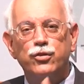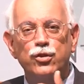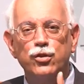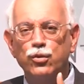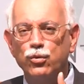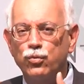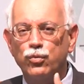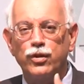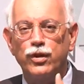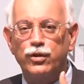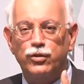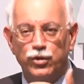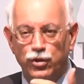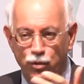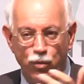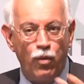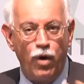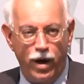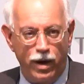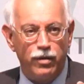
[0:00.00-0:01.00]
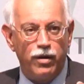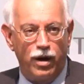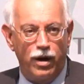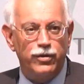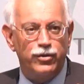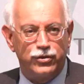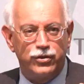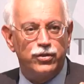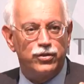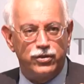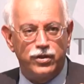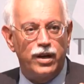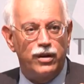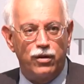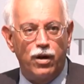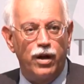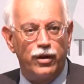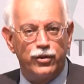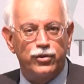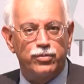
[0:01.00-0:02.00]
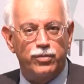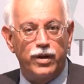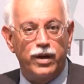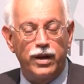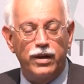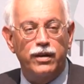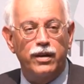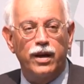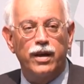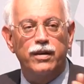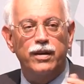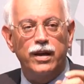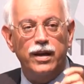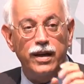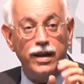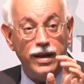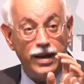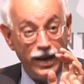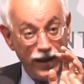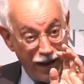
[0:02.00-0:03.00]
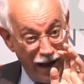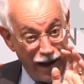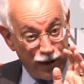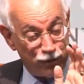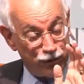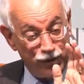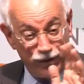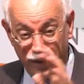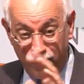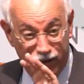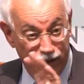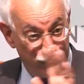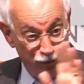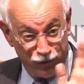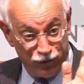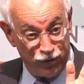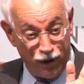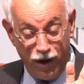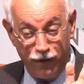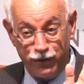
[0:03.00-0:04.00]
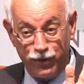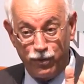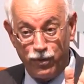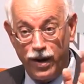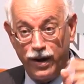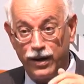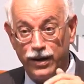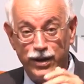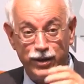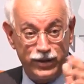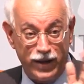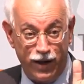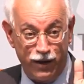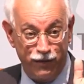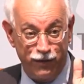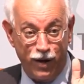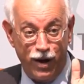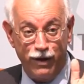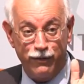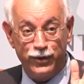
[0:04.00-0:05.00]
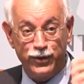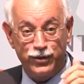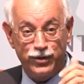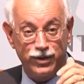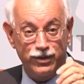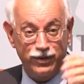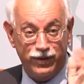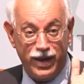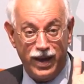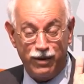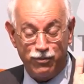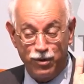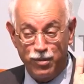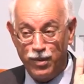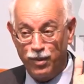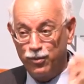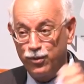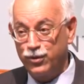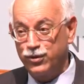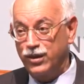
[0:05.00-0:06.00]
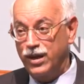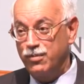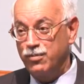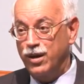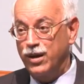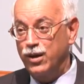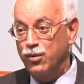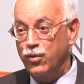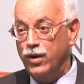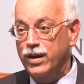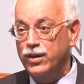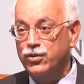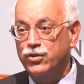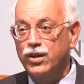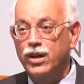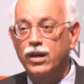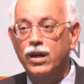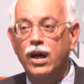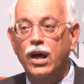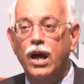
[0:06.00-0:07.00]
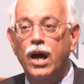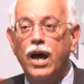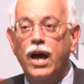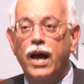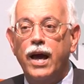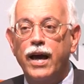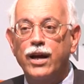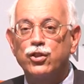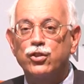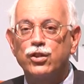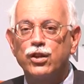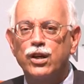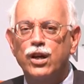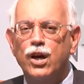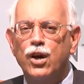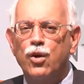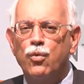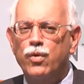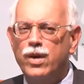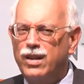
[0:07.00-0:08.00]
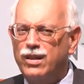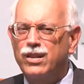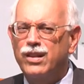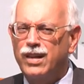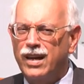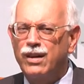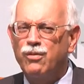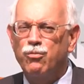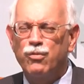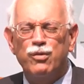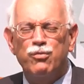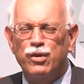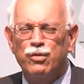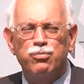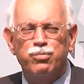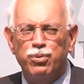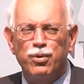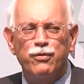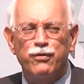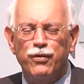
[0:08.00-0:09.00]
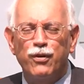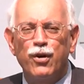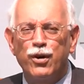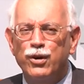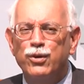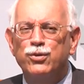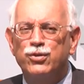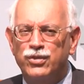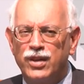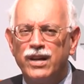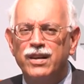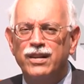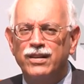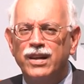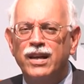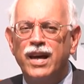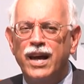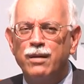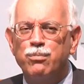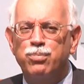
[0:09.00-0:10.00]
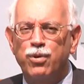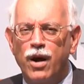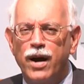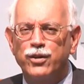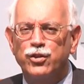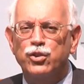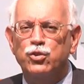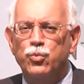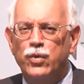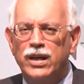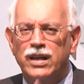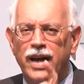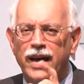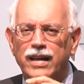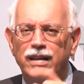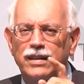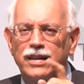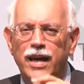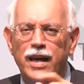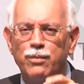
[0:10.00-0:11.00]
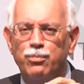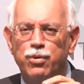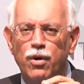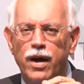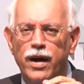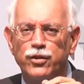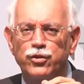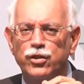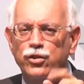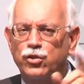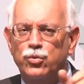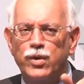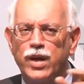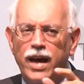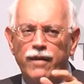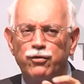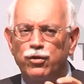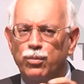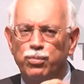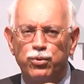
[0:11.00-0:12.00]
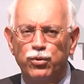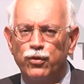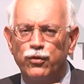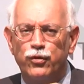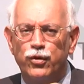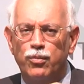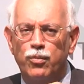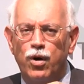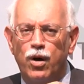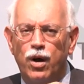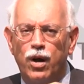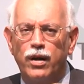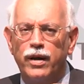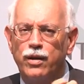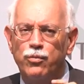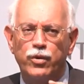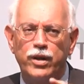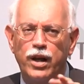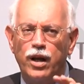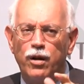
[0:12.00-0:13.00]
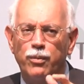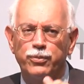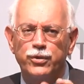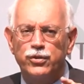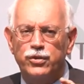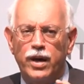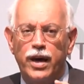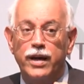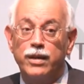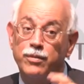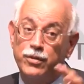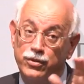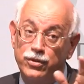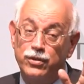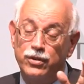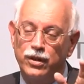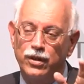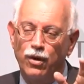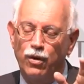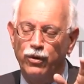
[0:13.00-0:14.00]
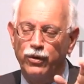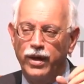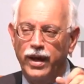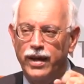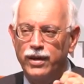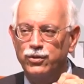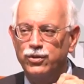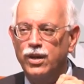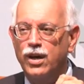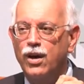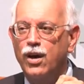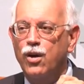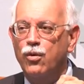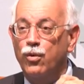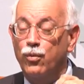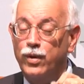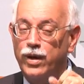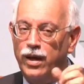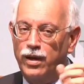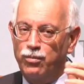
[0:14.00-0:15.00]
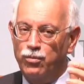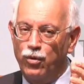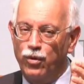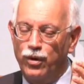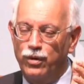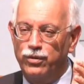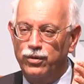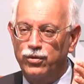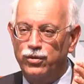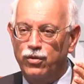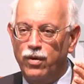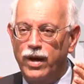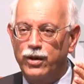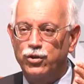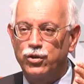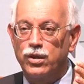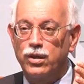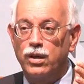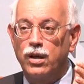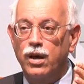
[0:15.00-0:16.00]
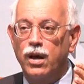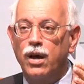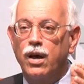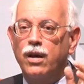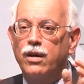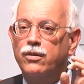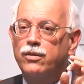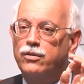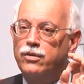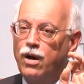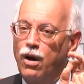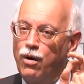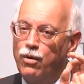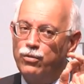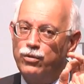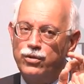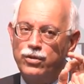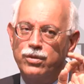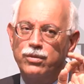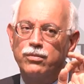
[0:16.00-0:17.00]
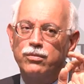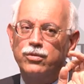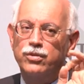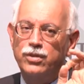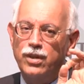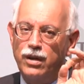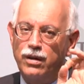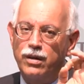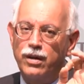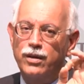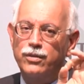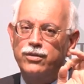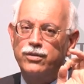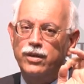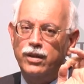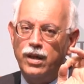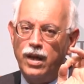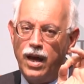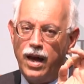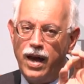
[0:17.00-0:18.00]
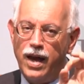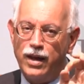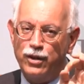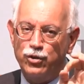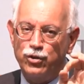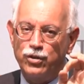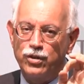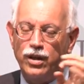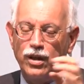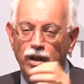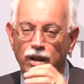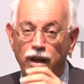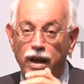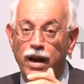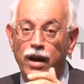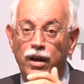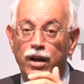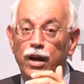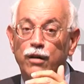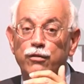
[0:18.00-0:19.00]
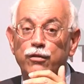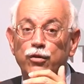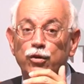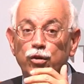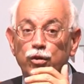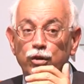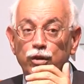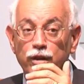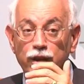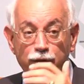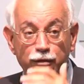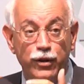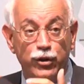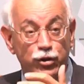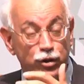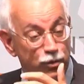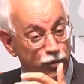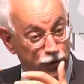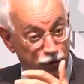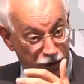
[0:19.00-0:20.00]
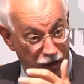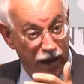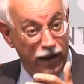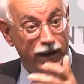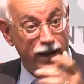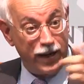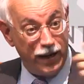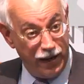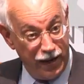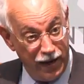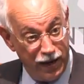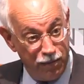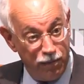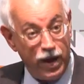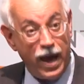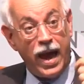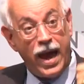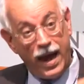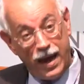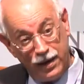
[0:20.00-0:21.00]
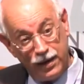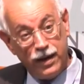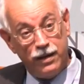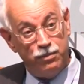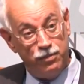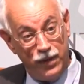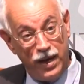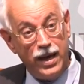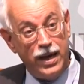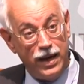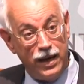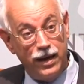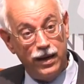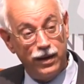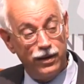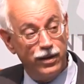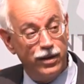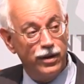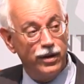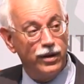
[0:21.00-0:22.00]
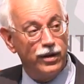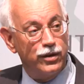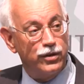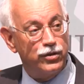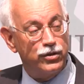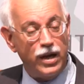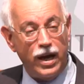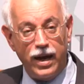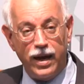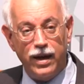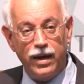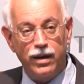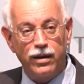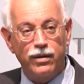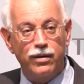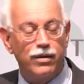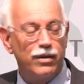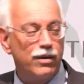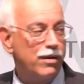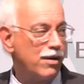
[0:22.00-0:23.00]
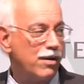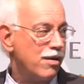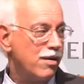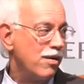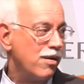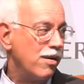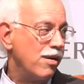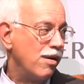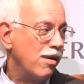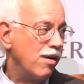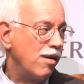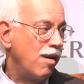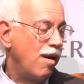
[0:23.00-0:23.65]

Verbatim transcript: do you, do you want us to send all this? And, and he actually, said, this is off the record, he's out of office, can't remember his name anyway. He said, actually, we think we would prefer you sending the aid project. We like the aid projects, we have to approve them all, and we helped them. in the old days where we had more discretion don't send us the cash. Claire got livid. She was yelling at him and at me. The, for a saying, while, the Brits had sort